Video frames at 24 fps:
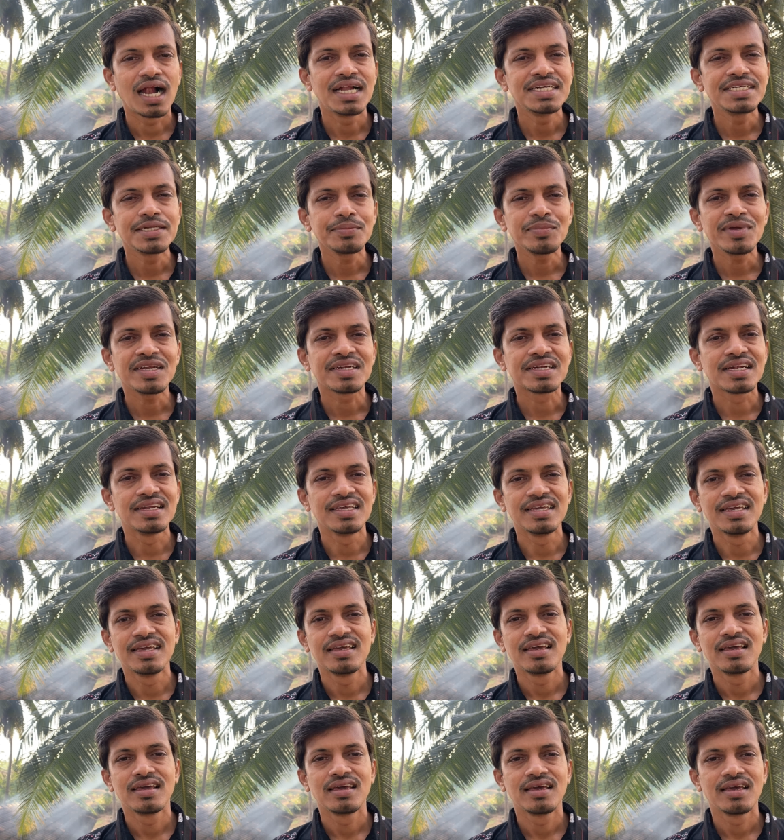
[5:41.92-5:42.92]

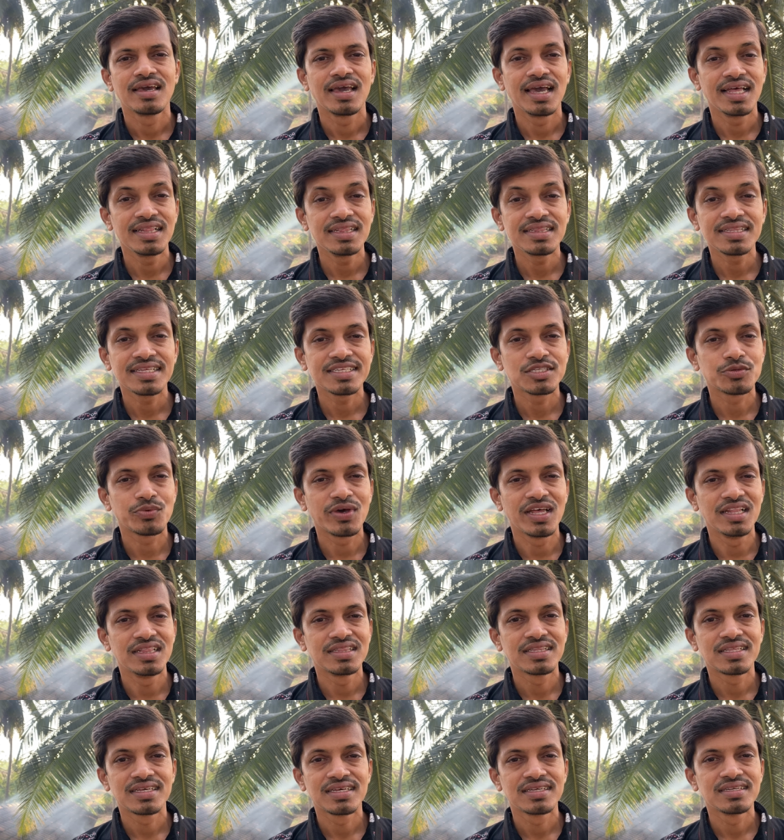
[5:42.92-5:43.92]
Ultimately, health is
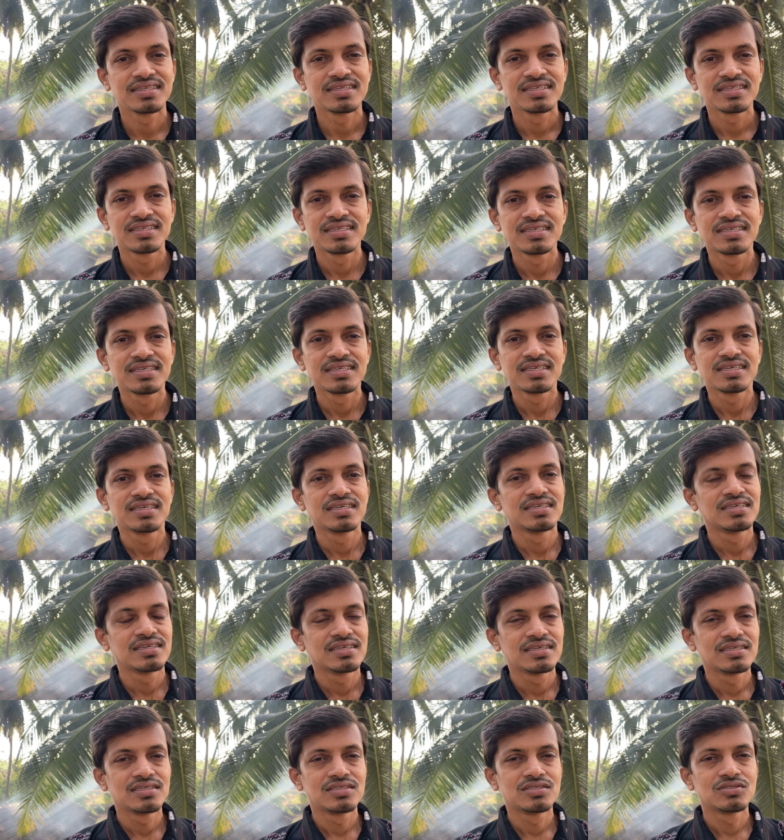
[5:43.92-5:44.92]
wealth.
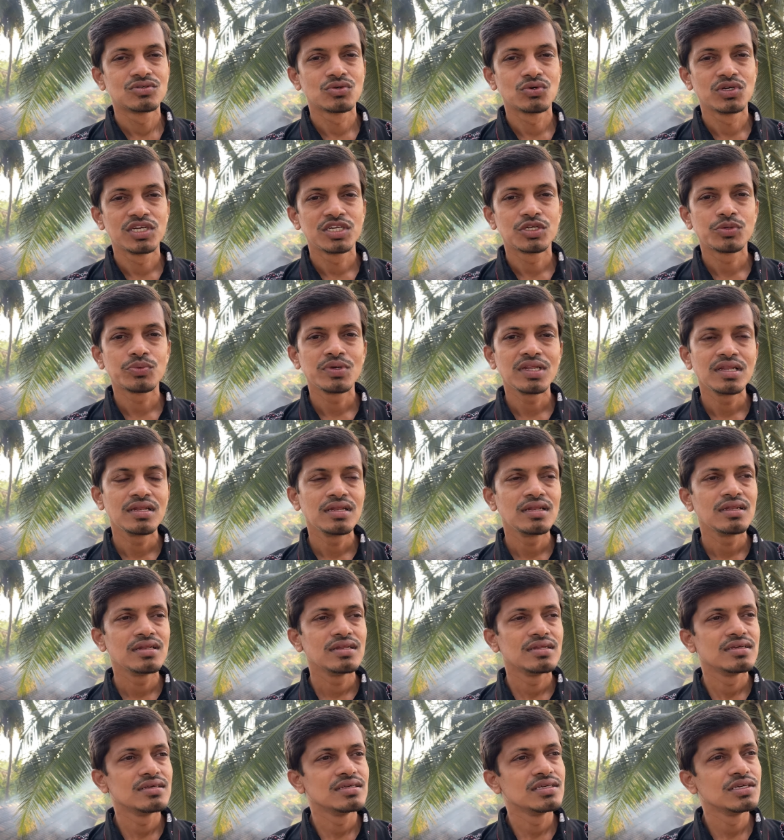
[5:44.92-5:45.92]
So you
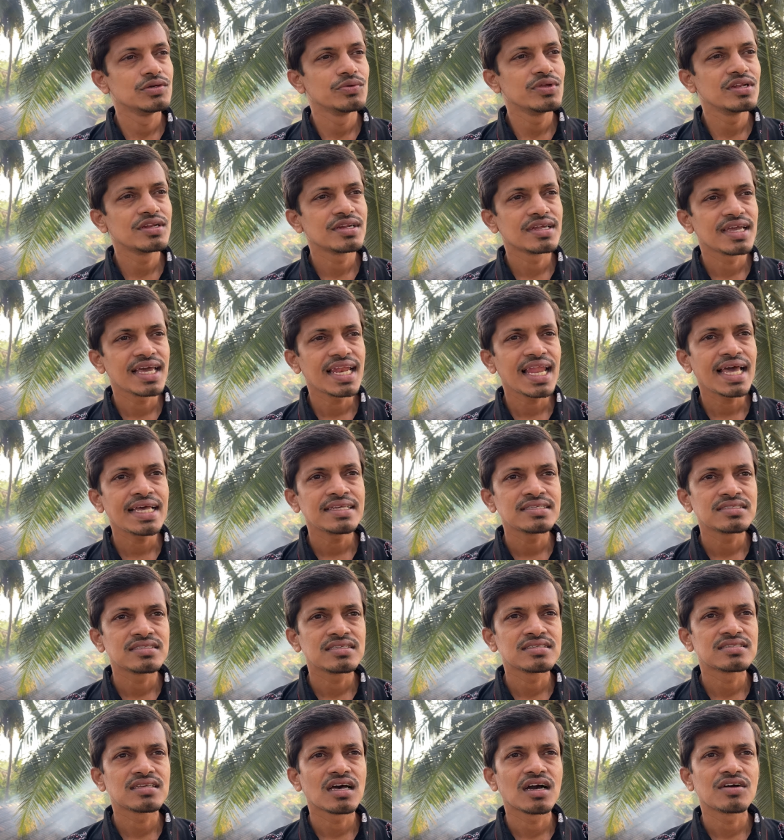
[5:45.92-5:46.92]
will
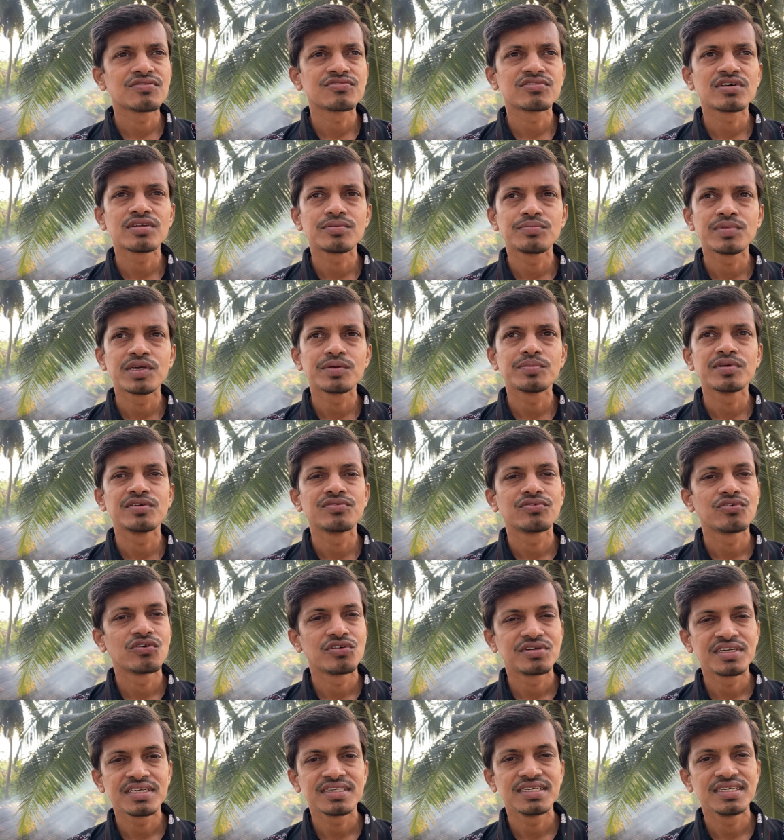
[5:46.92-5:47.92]
realize this after maybe
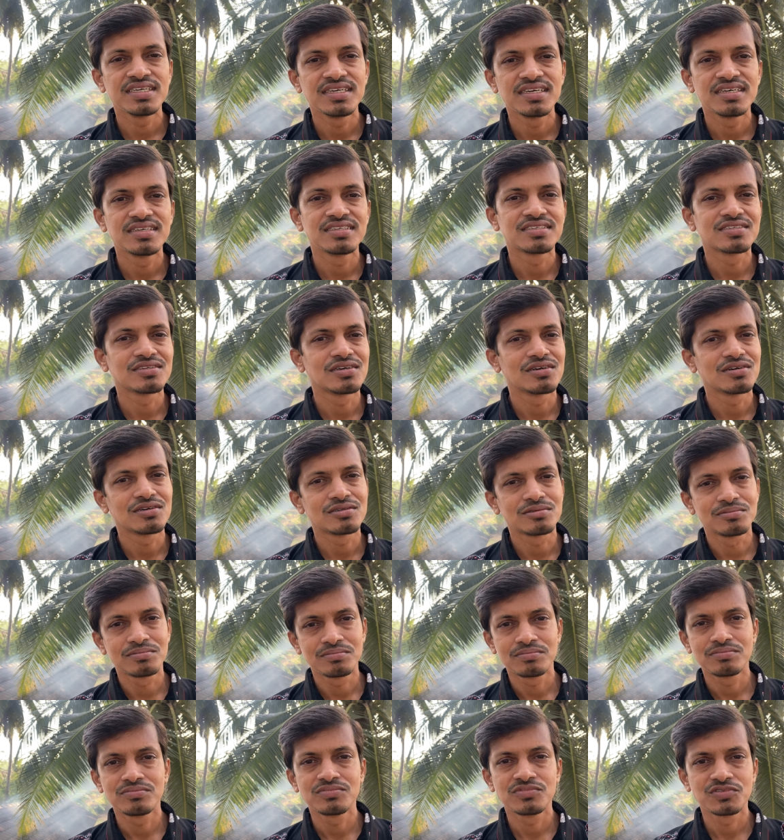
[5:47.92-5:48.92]
40 years or
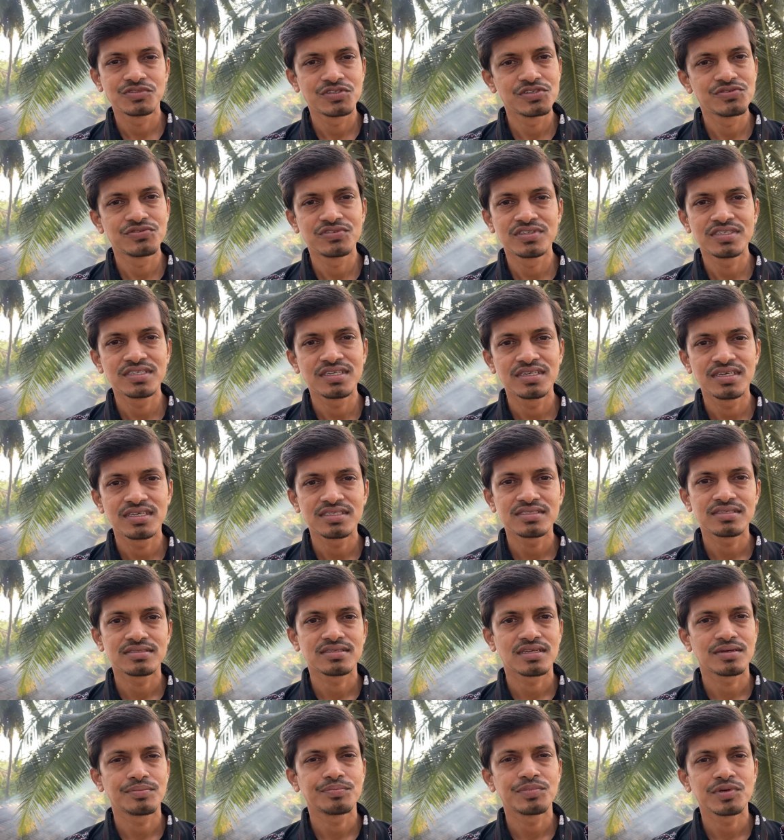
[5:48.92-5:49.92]
50
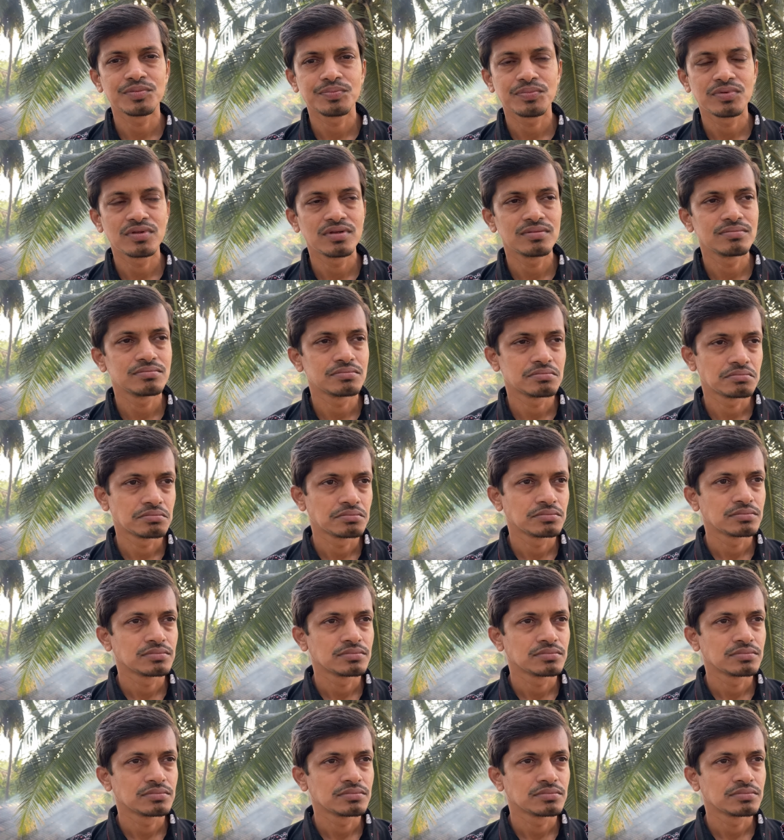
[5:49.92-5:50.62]
years. Some people,